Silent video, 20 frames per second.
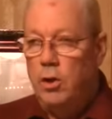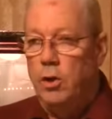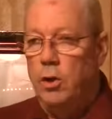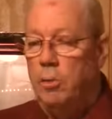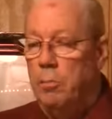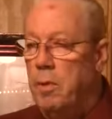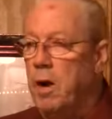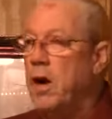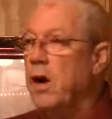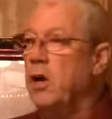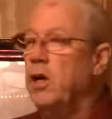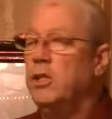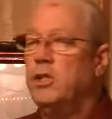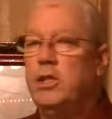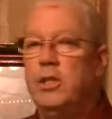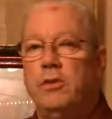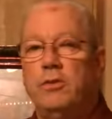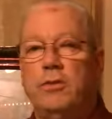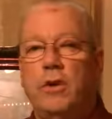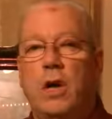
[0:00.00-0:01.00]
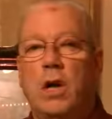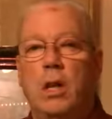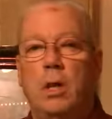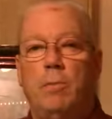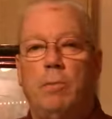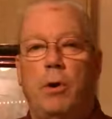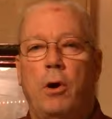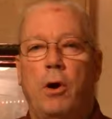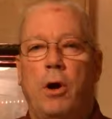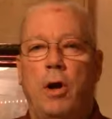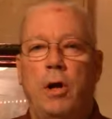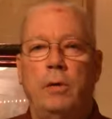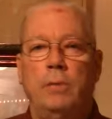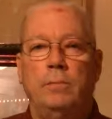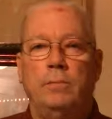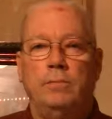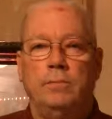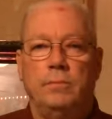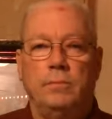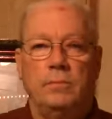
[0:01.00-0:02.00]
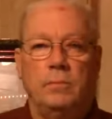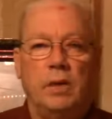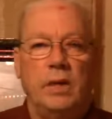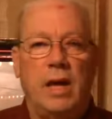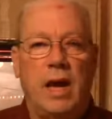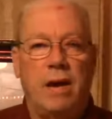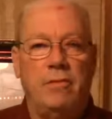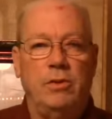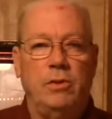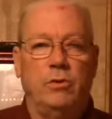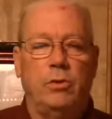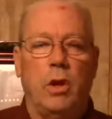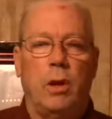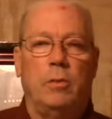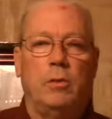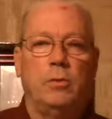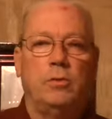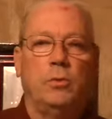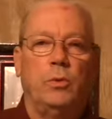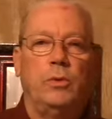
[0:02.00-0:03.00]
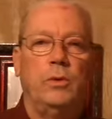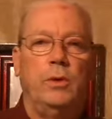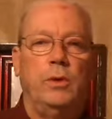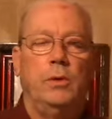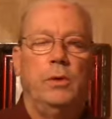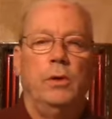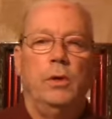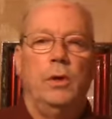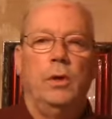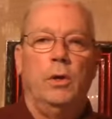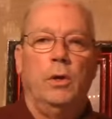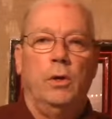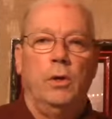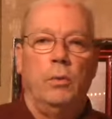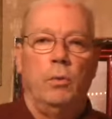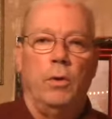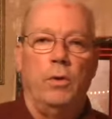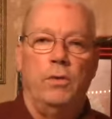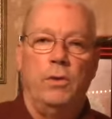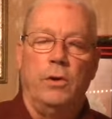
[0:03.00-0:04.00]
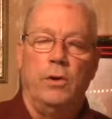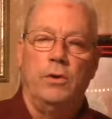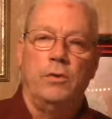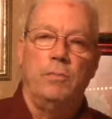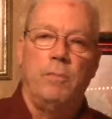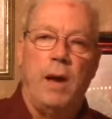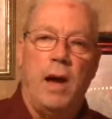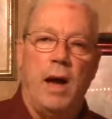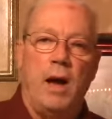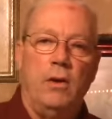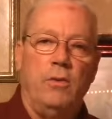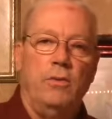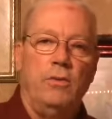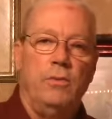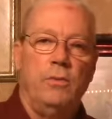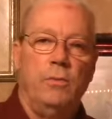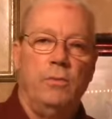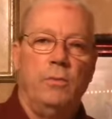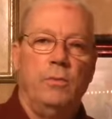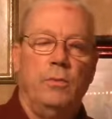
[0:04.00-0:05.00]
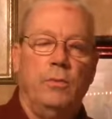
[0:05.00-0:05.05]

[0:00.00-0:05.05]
Your marriage could fall apart, be having troubles with your with your spouse.